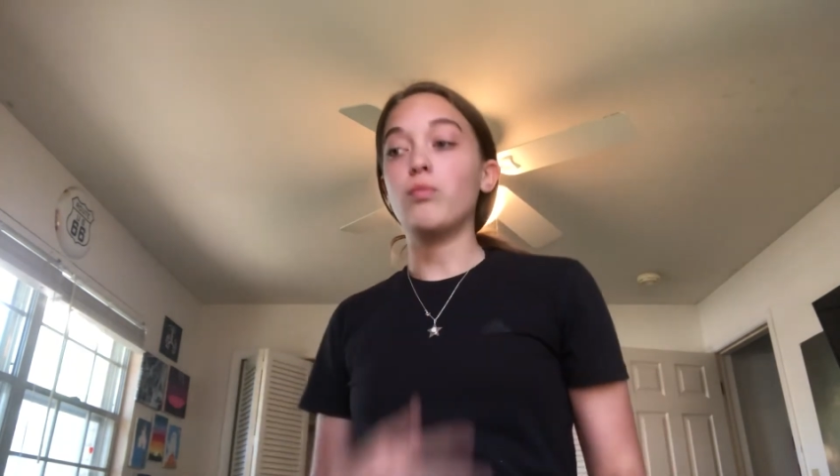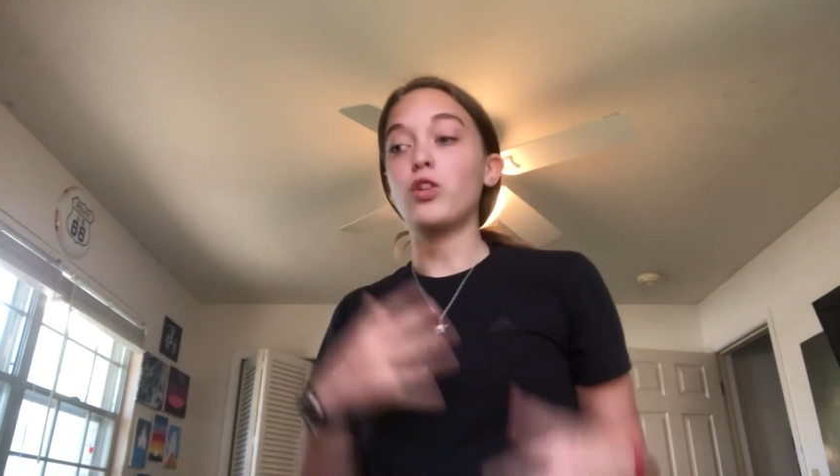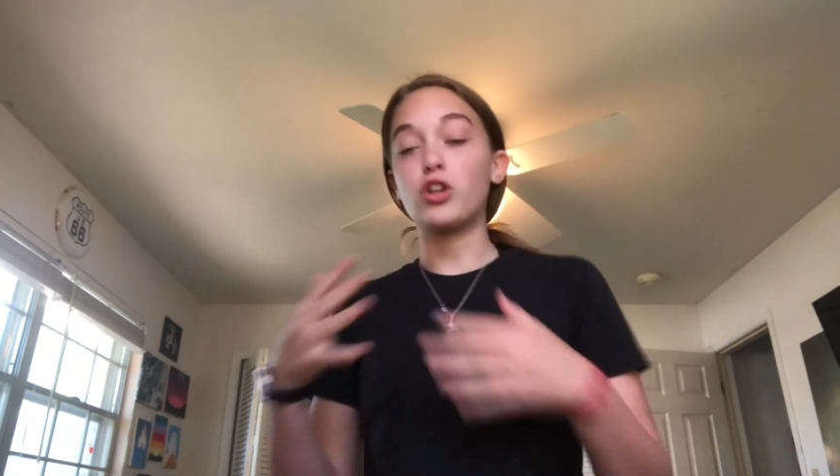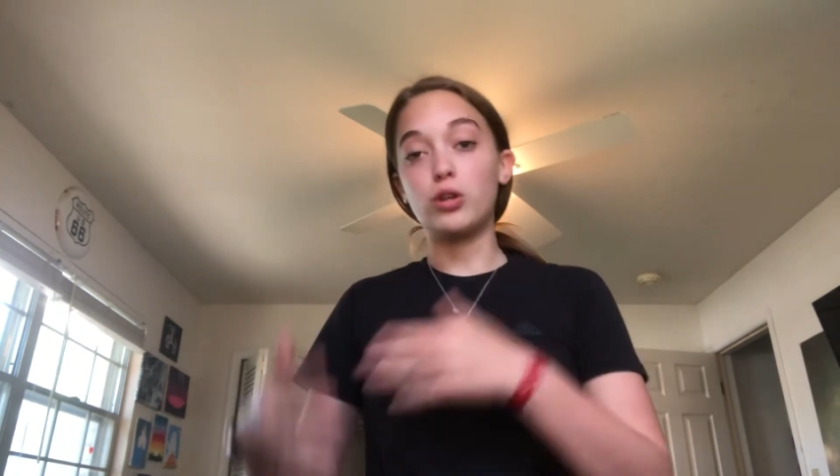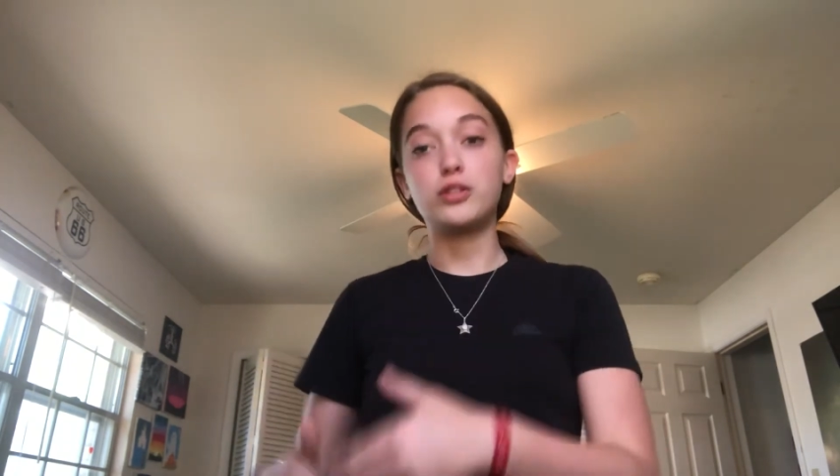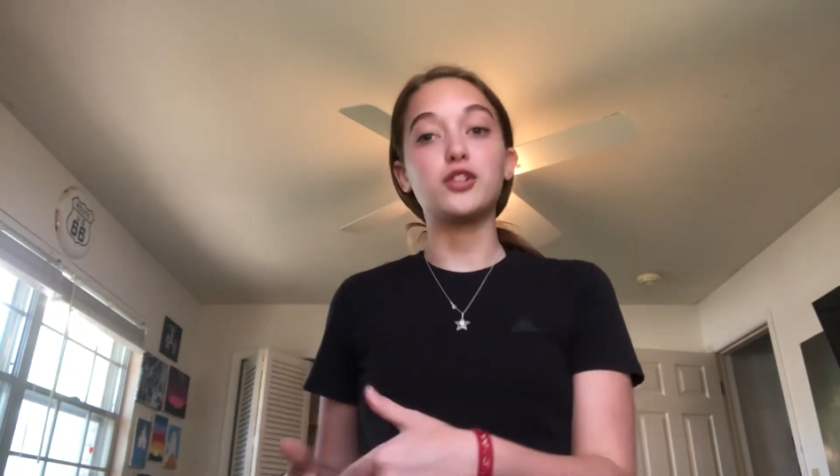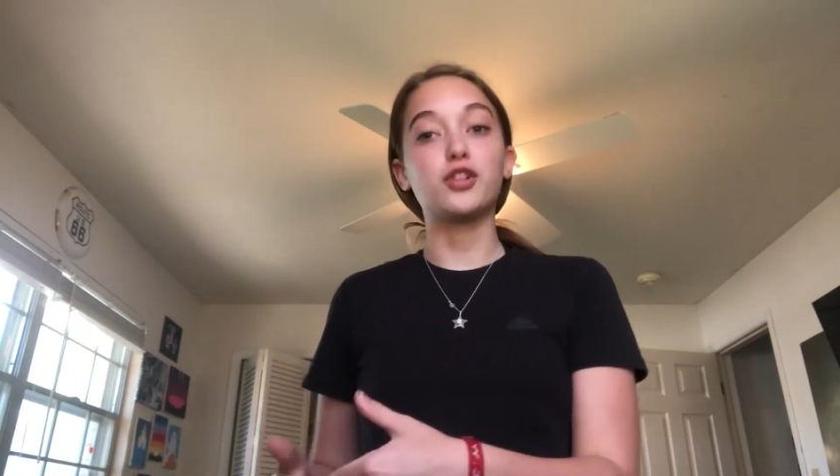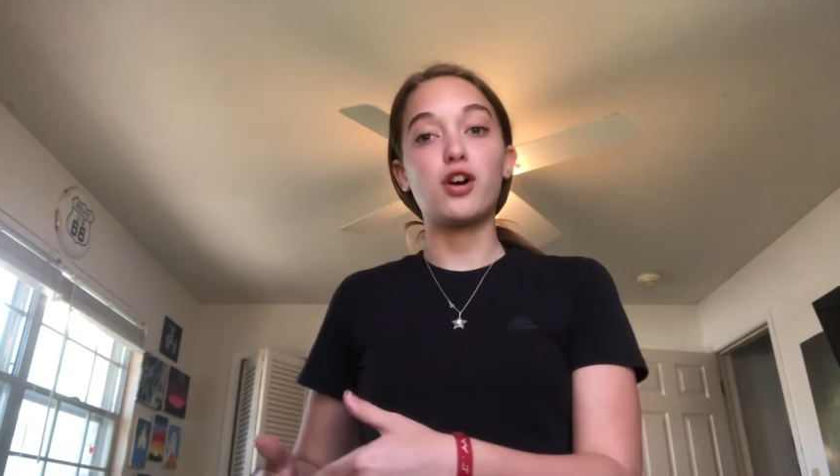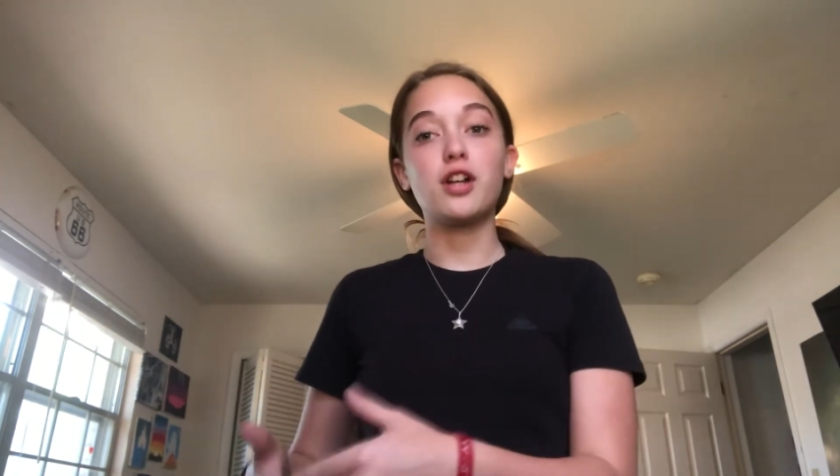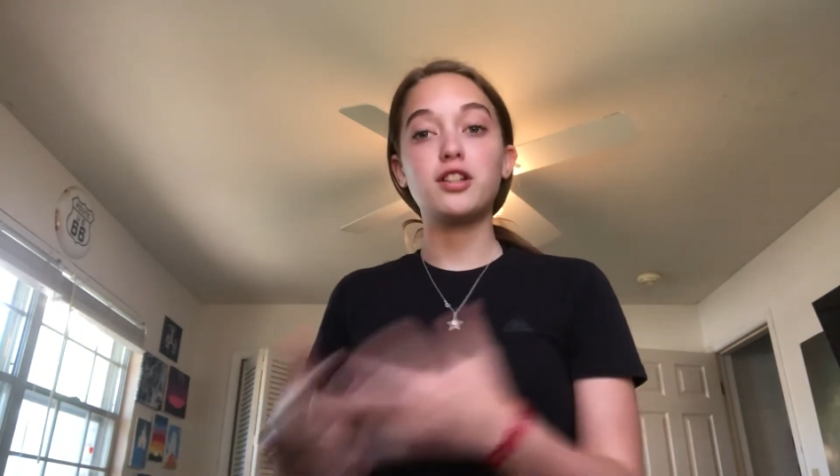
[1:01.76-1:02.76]
closer to
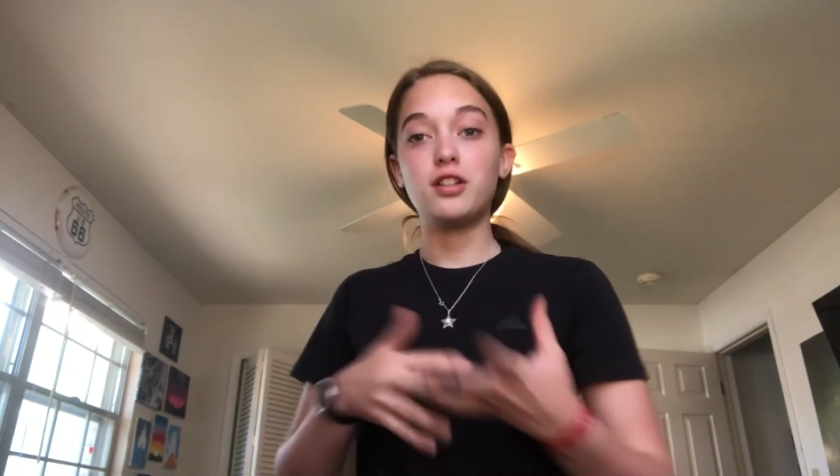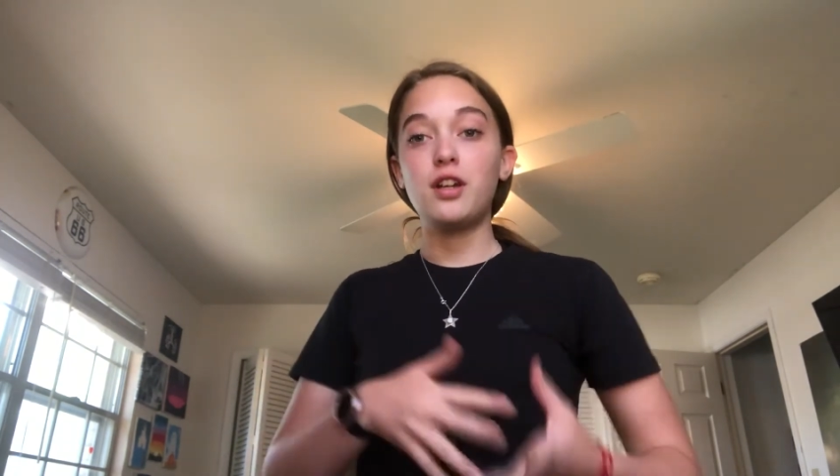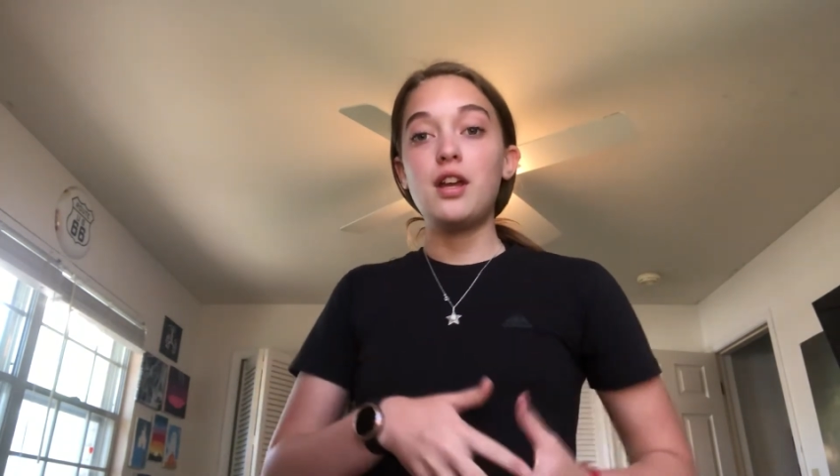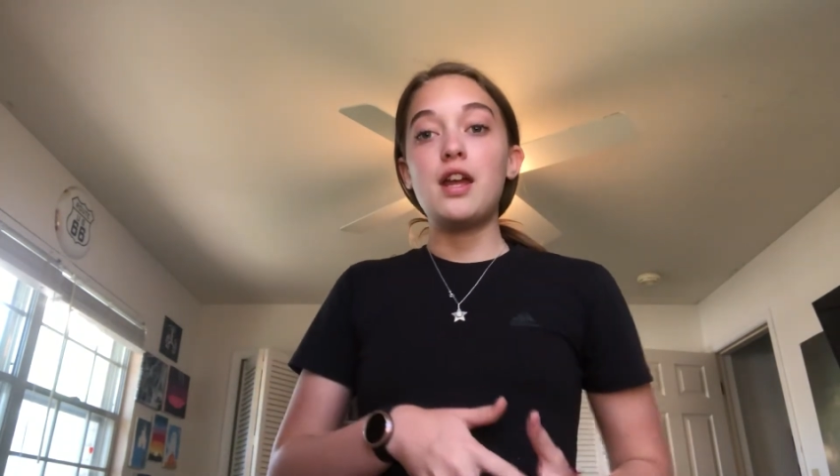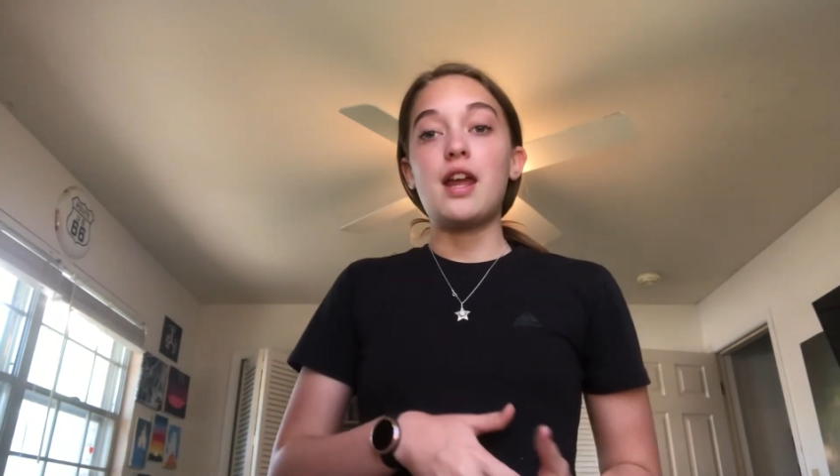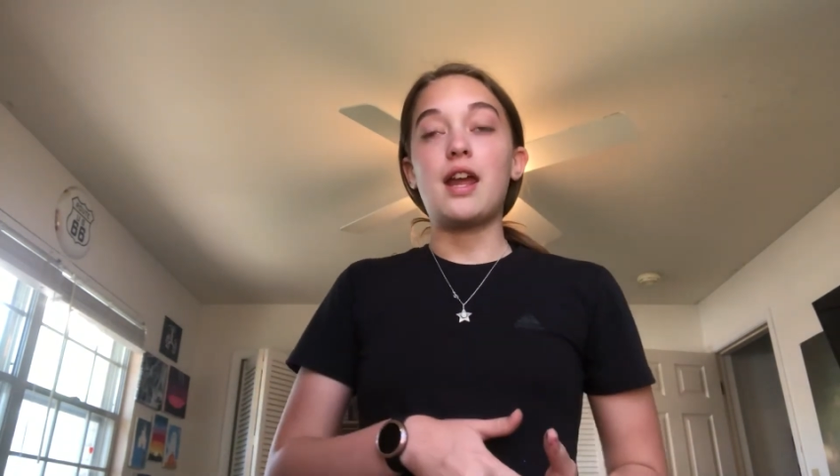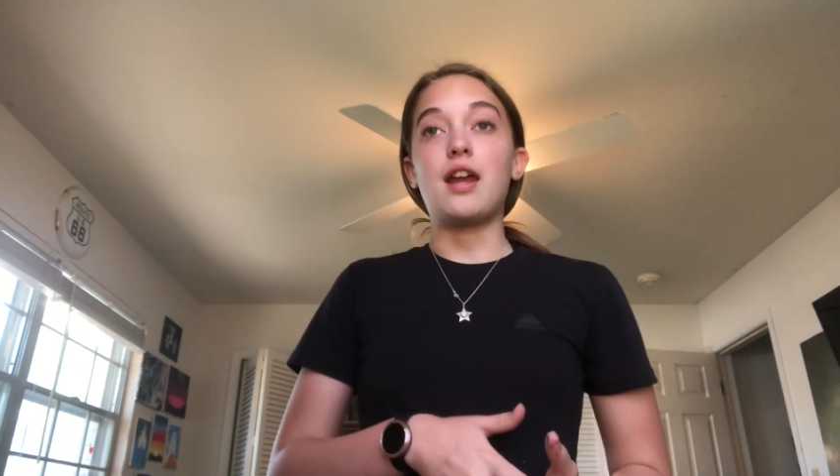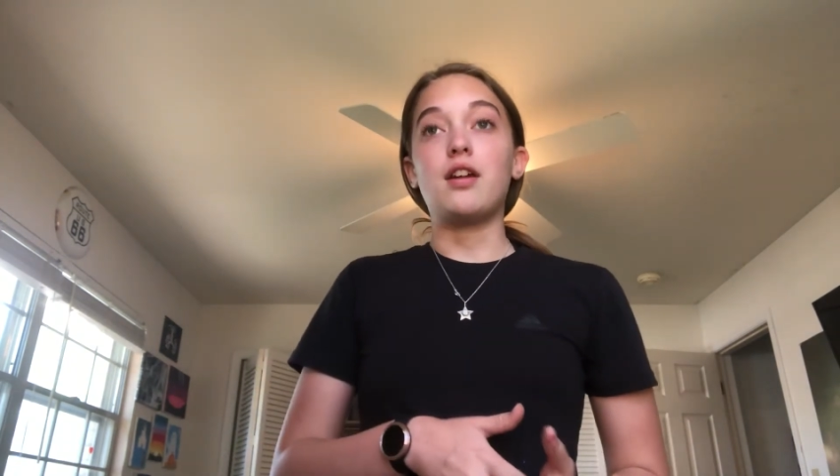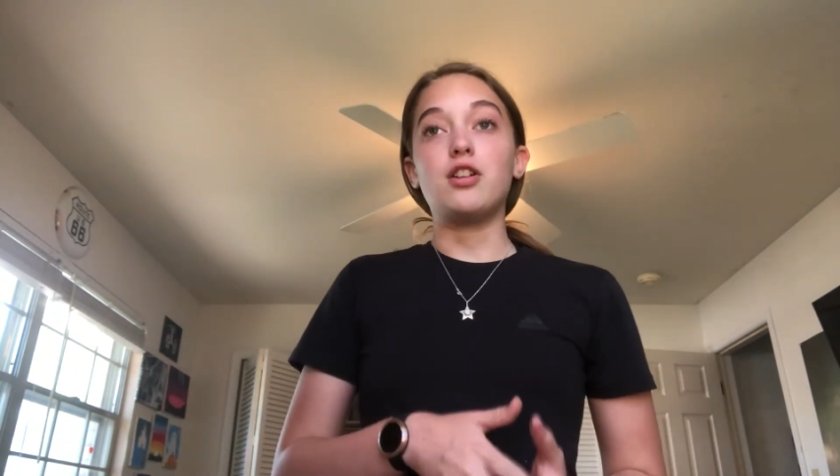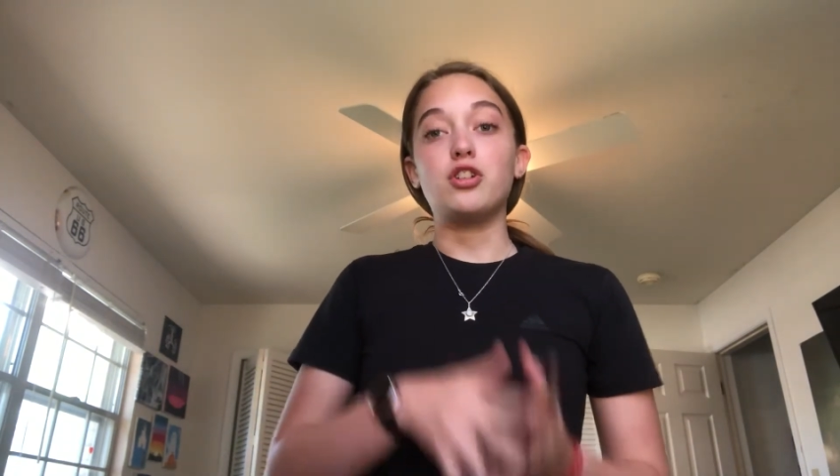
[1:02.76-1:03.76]
God
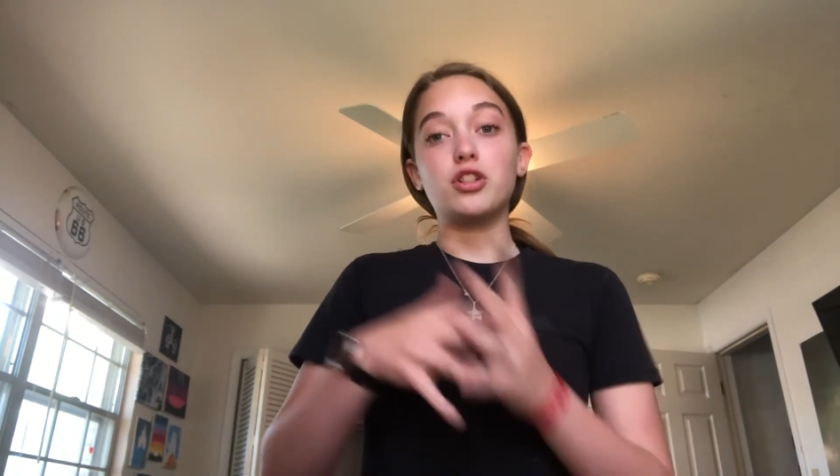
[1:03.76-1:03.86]
and your